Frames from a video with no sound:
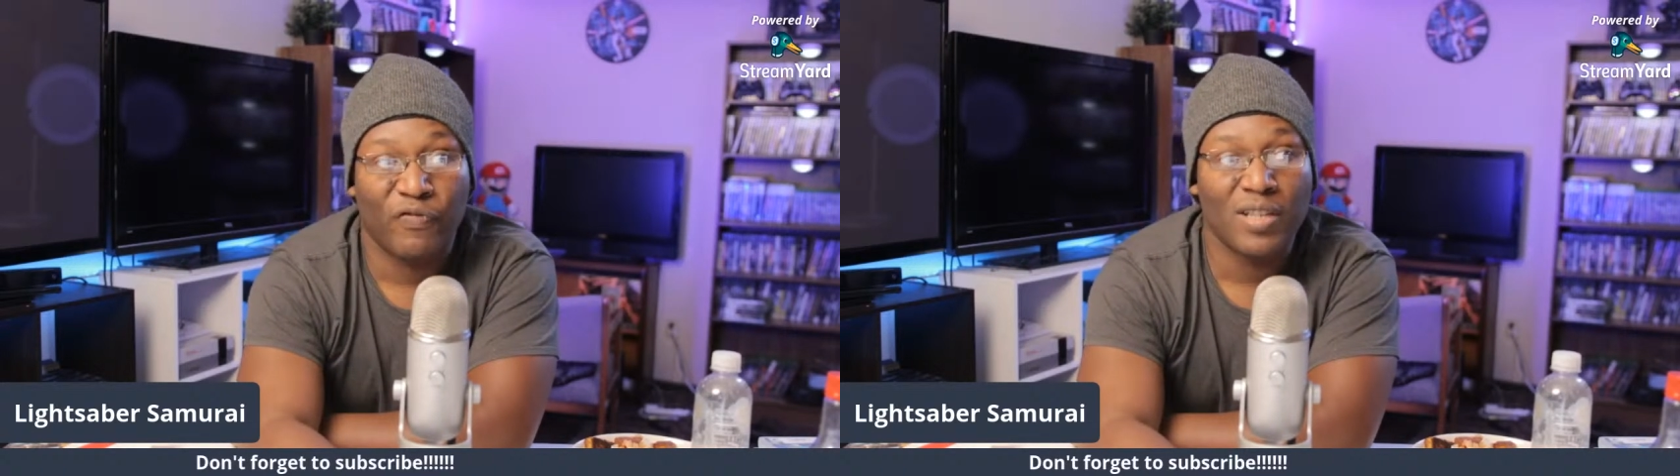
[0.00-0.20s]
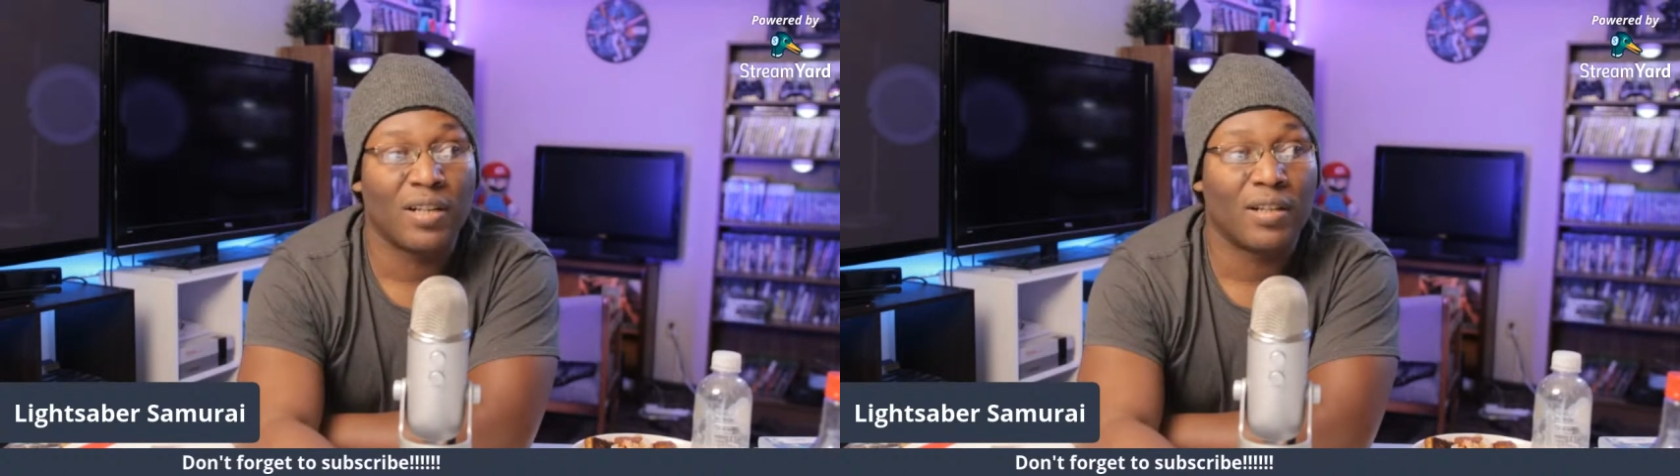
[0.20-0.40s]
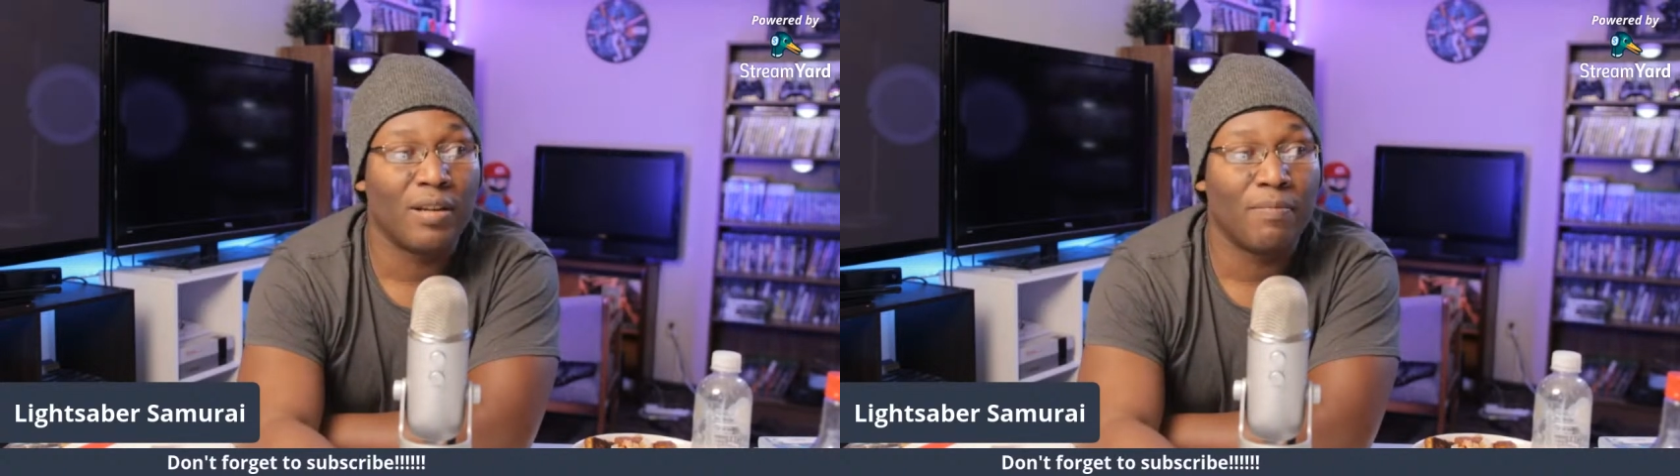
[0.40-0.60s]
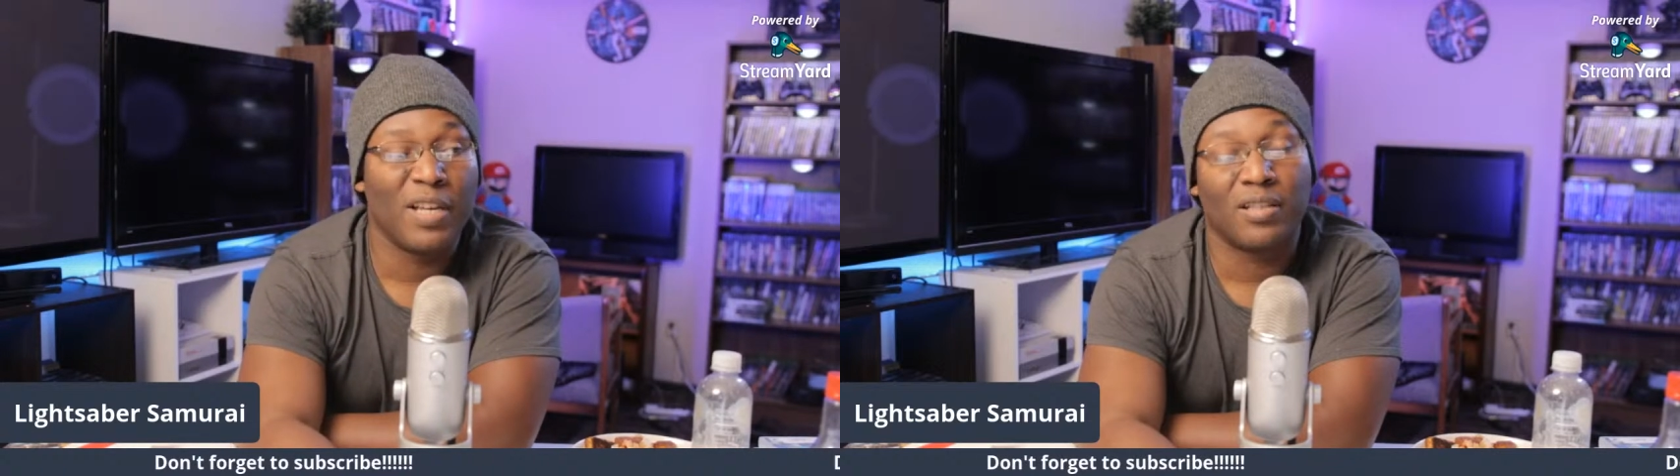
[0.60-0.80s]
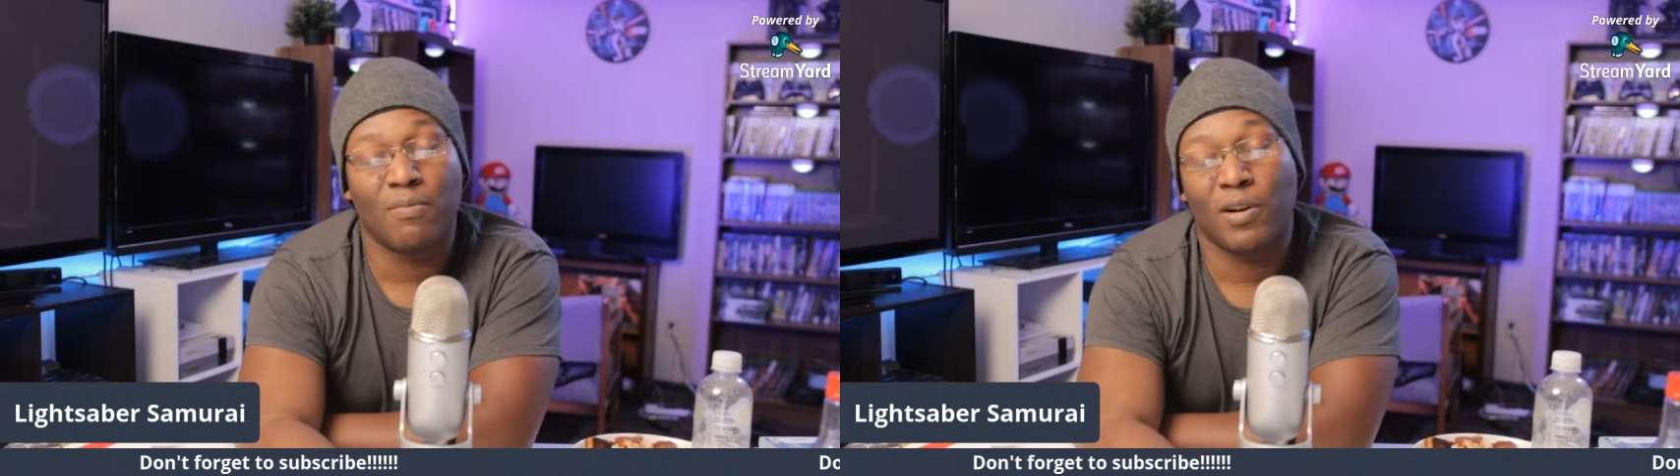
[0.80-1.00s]
physically
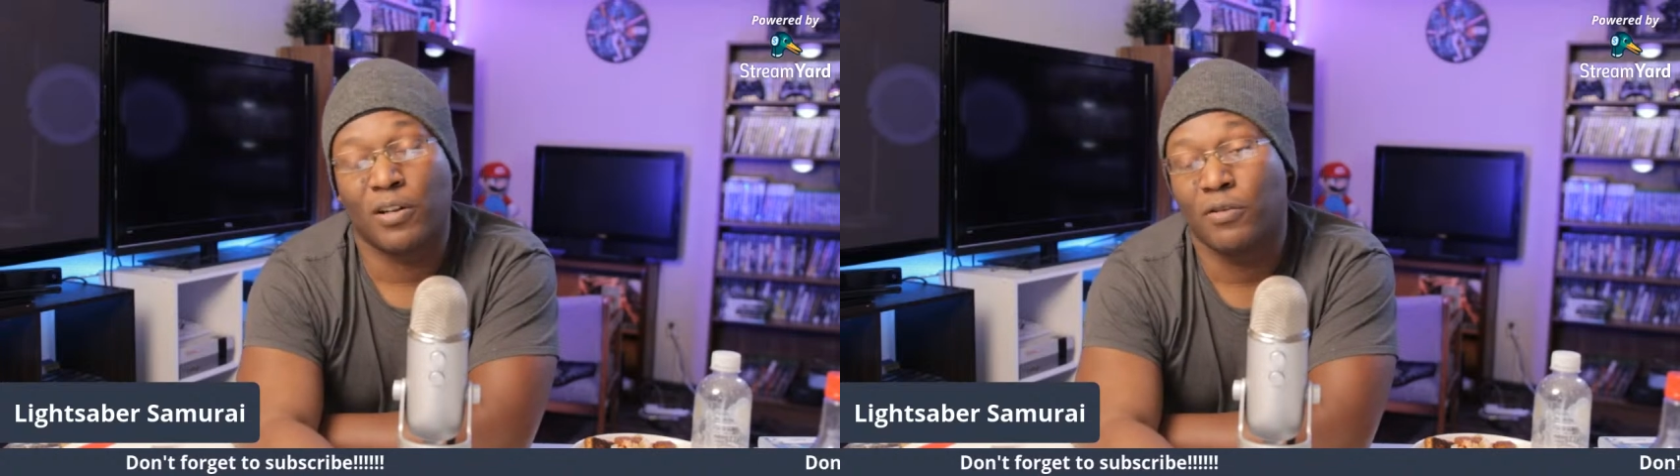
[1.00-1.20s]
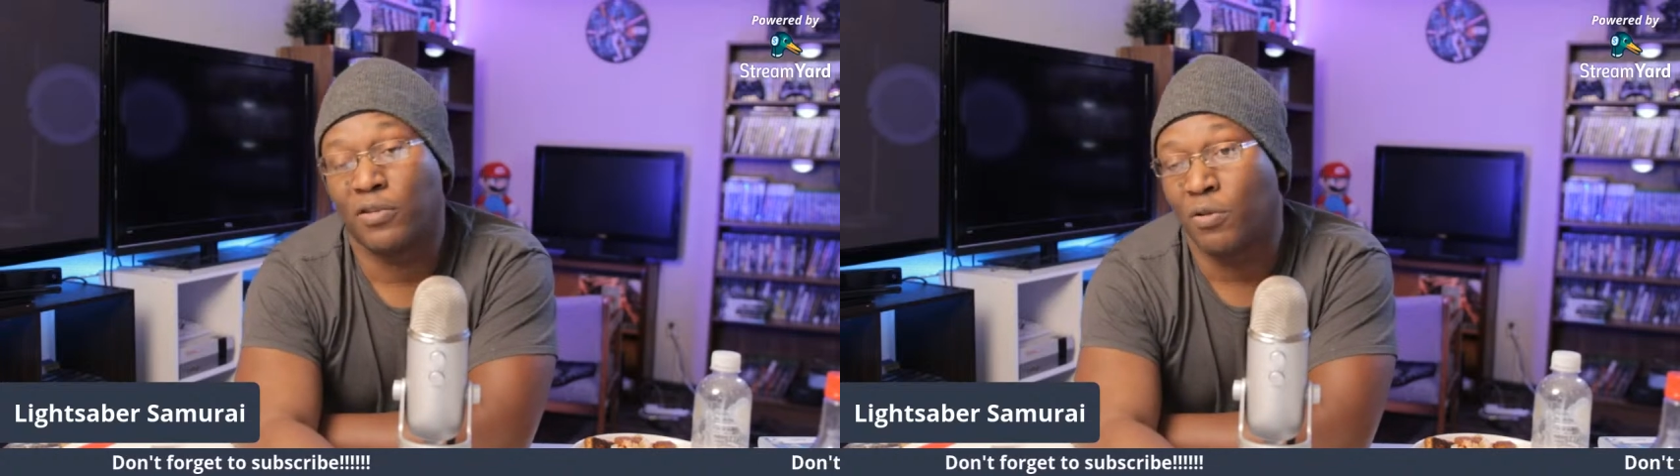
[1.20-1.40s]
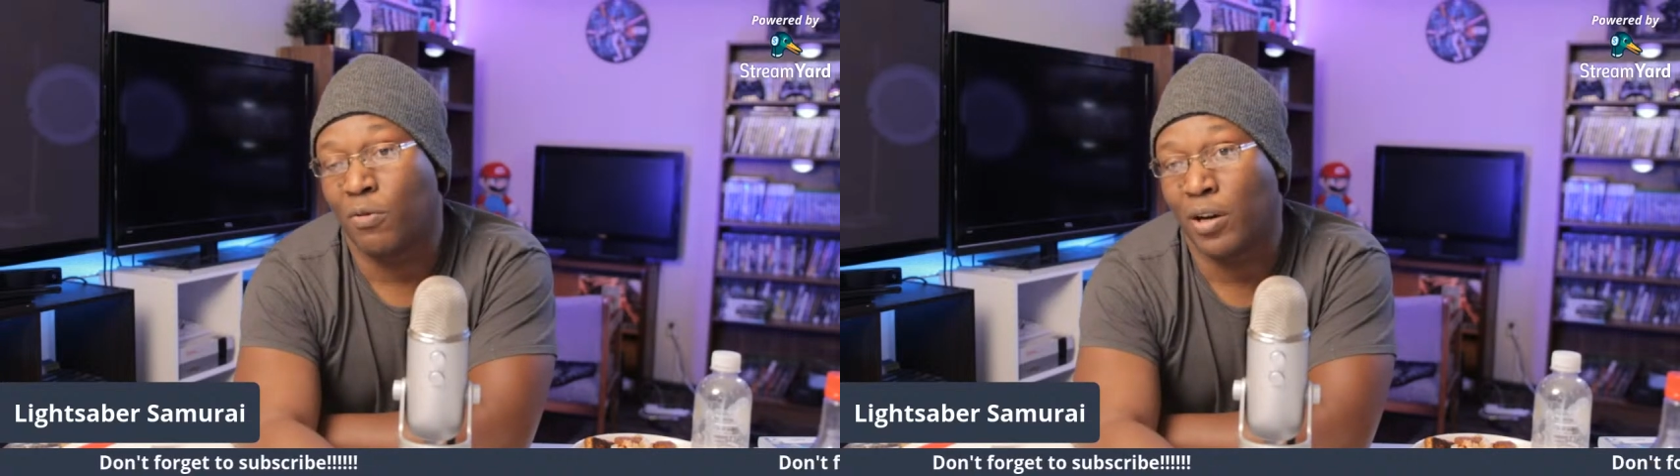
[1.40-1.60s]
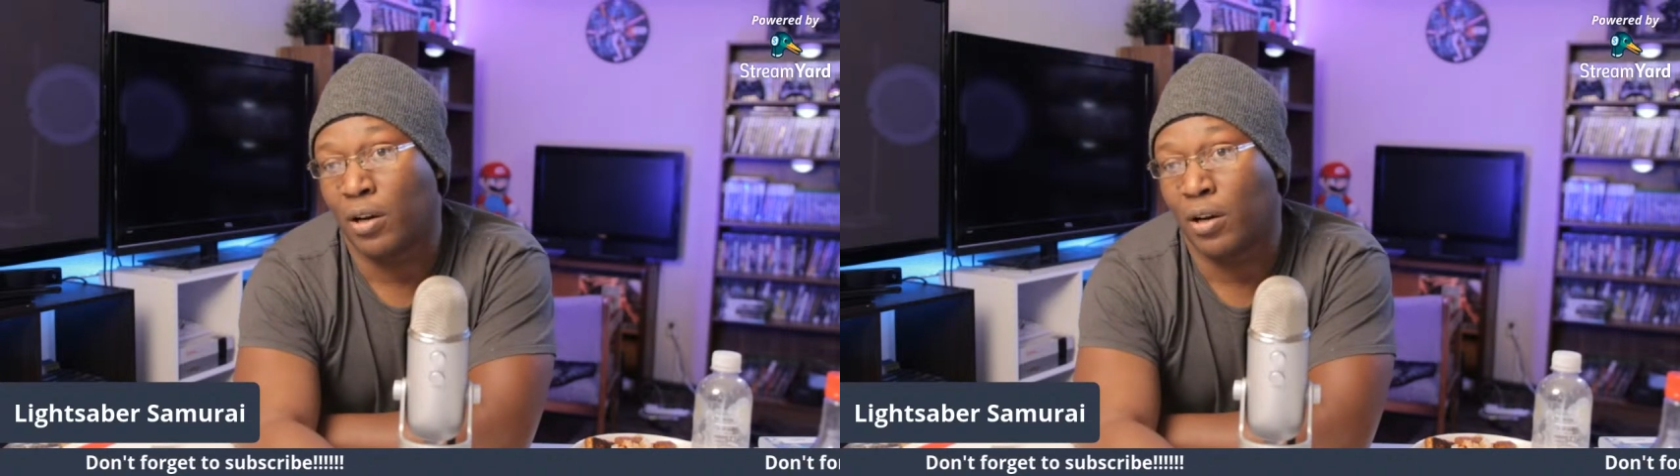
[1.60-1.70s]
meet someone who's doing